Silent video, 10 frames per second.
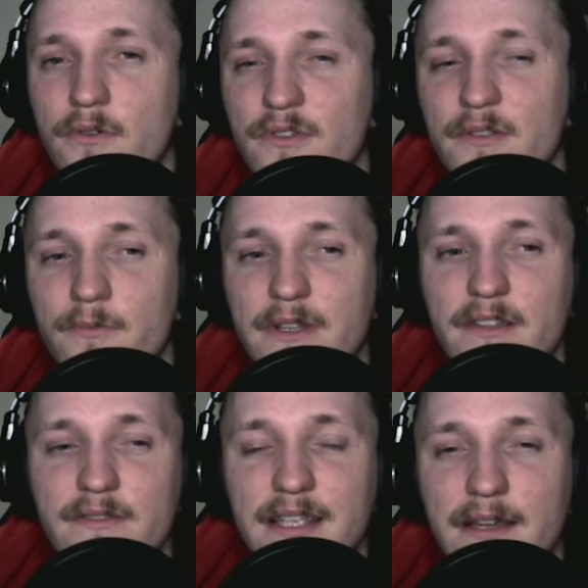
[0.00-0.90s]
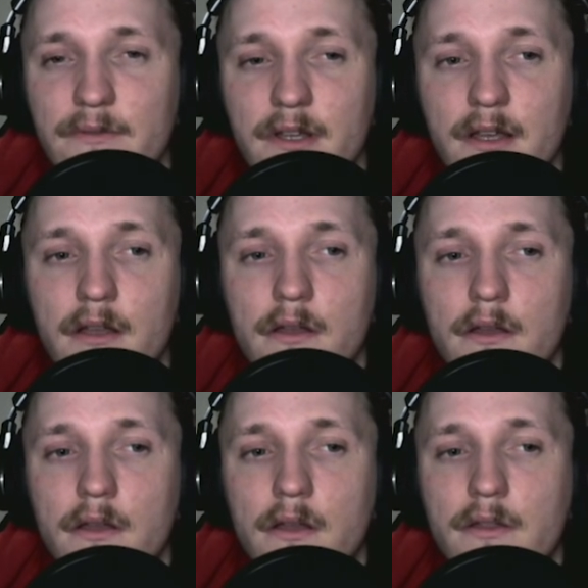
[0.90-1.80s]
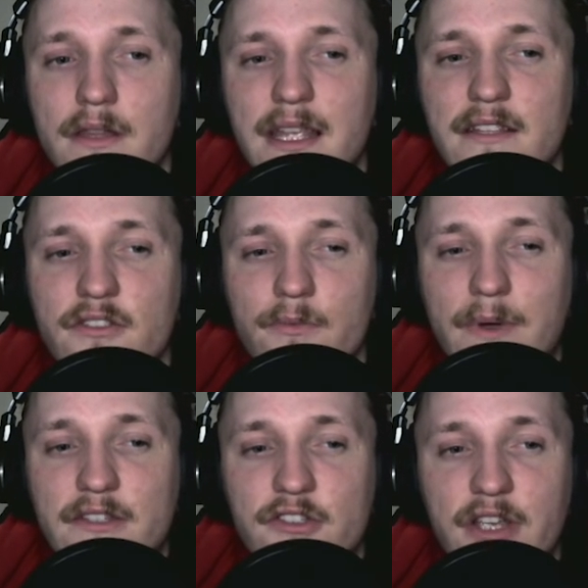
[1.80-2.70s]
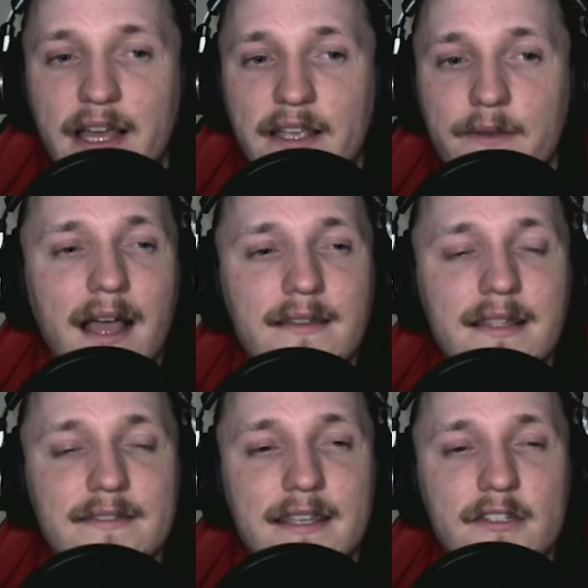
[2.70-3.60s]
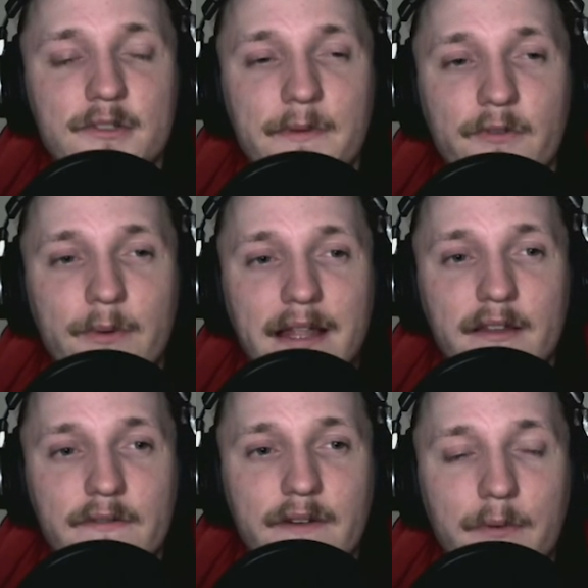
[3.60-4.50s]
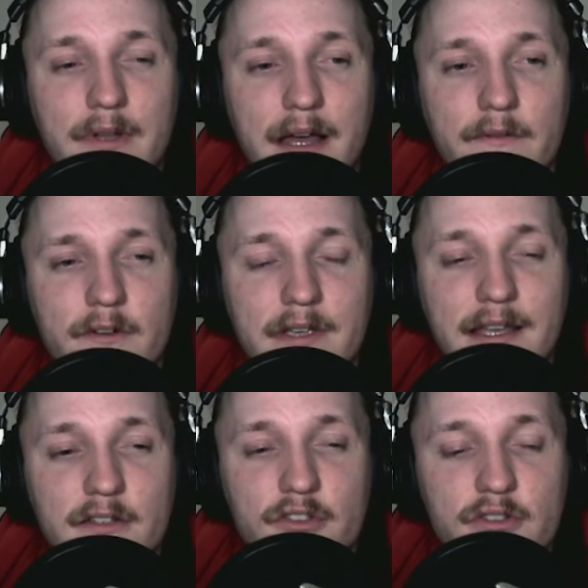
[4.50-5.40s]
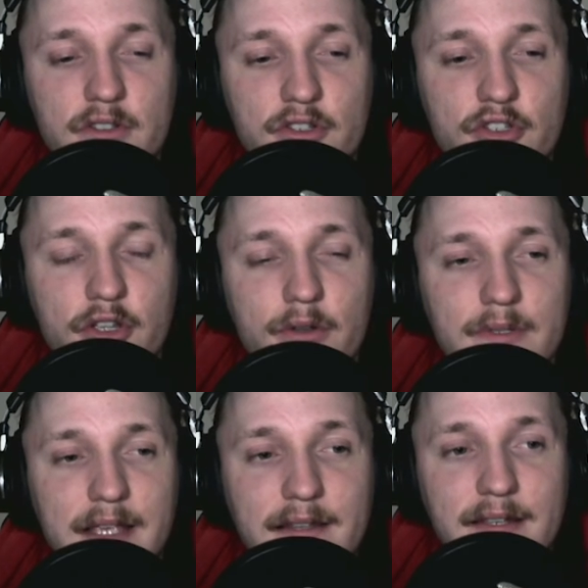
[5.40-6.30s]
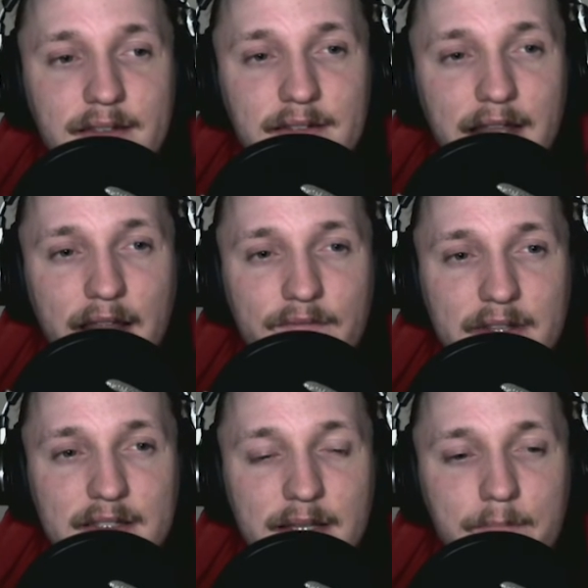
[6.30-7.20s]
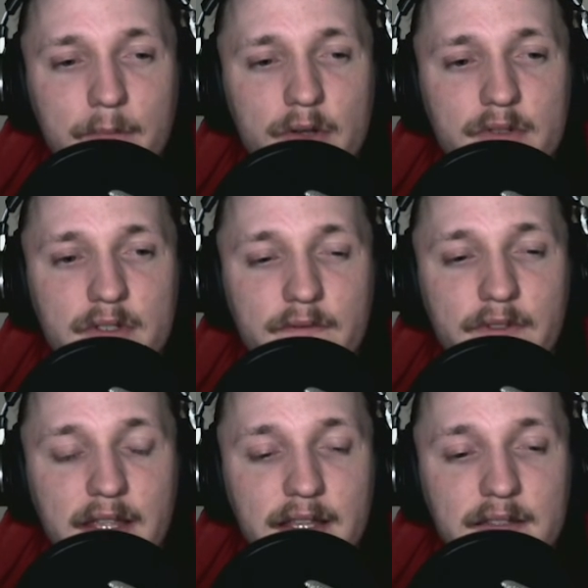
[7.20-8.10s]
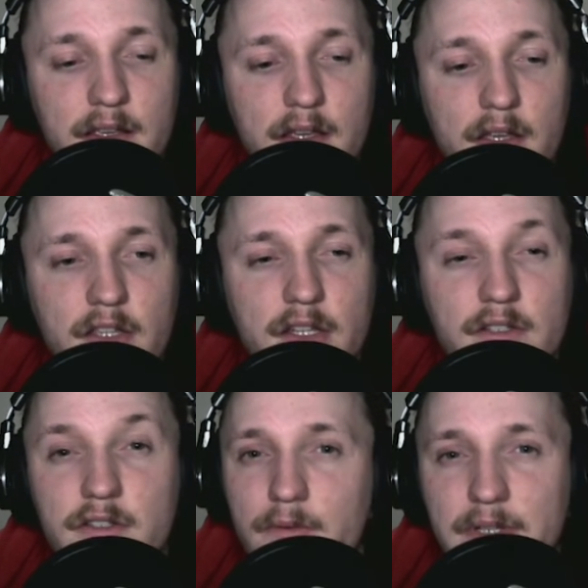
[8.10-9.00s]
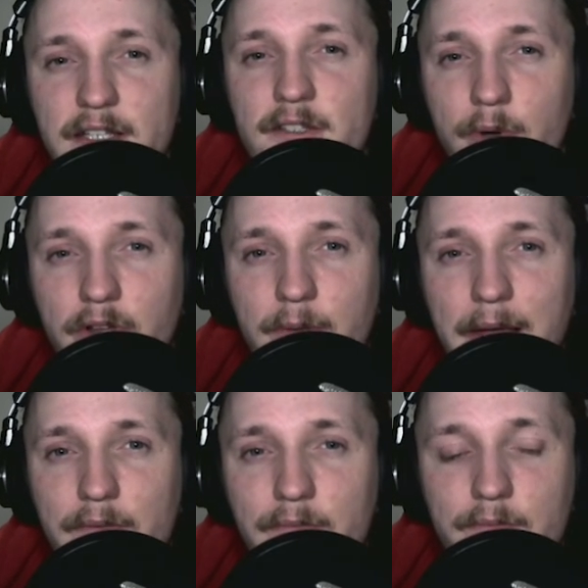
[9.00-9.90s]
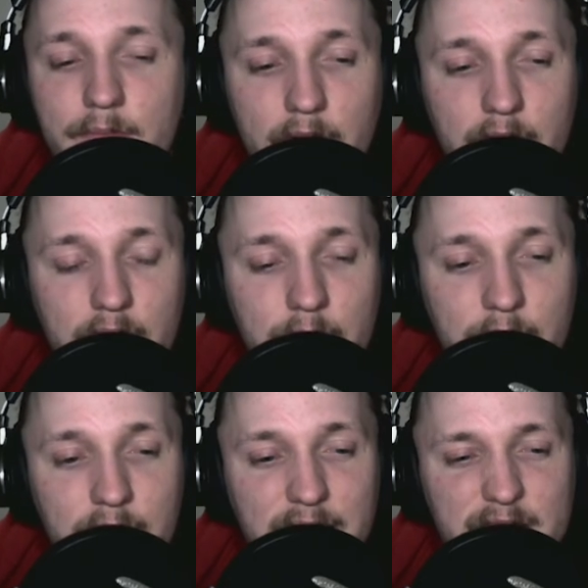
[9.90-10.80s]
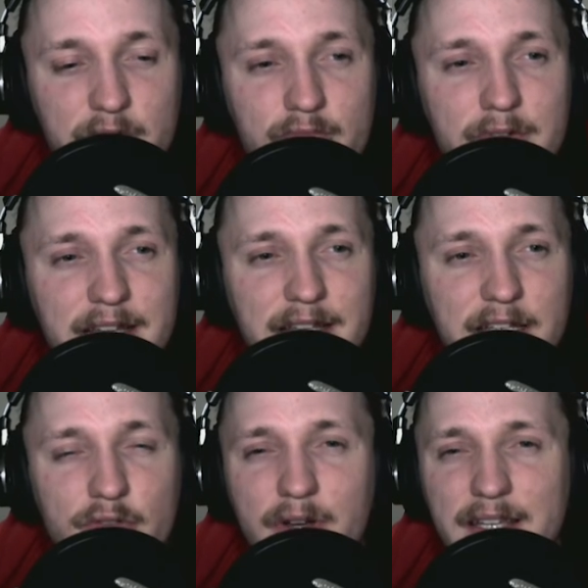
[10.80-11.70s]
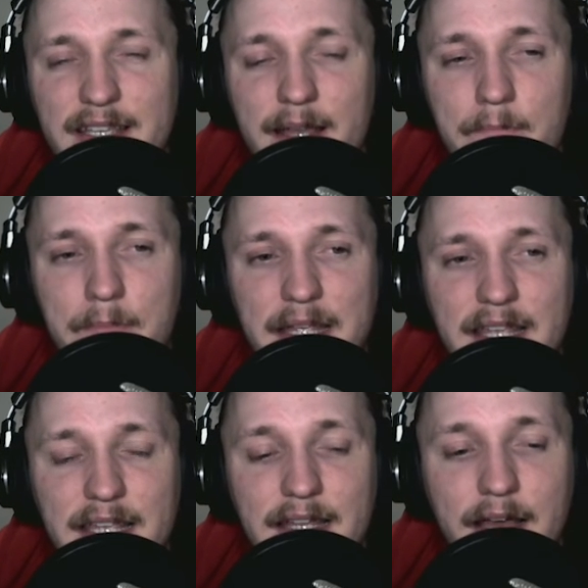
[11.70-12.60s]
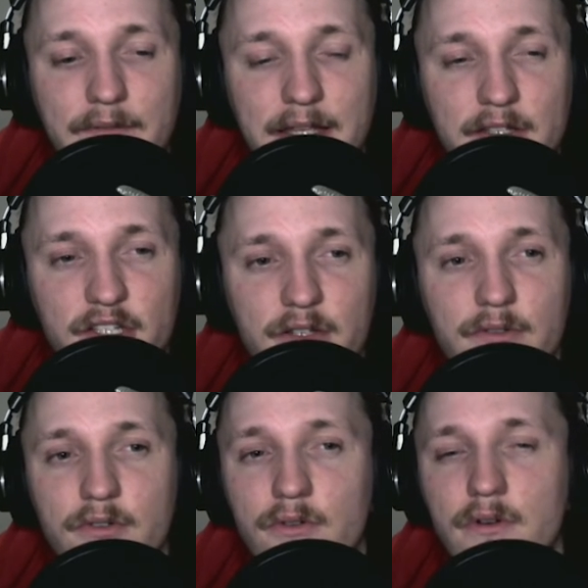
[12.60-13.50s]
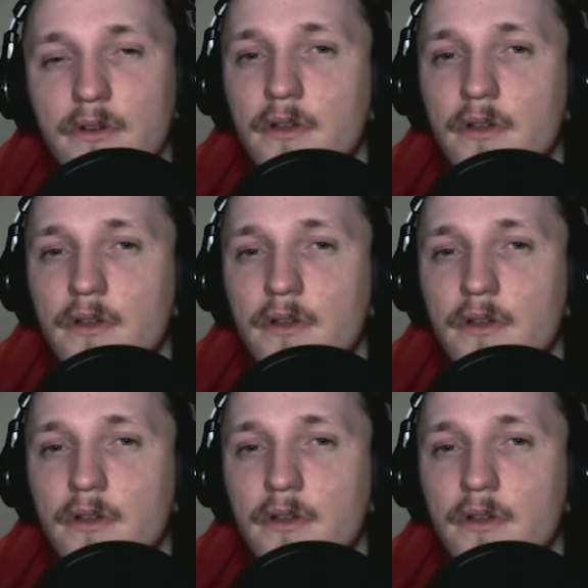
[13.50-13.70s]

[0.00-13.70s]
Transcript: or Windows sound, it's somewhere to check. And last thing, just before we end off, I want to have a look at just two settings in advance. Like most of these you don't need to worry about, unless you're really trying to get picky and having issues or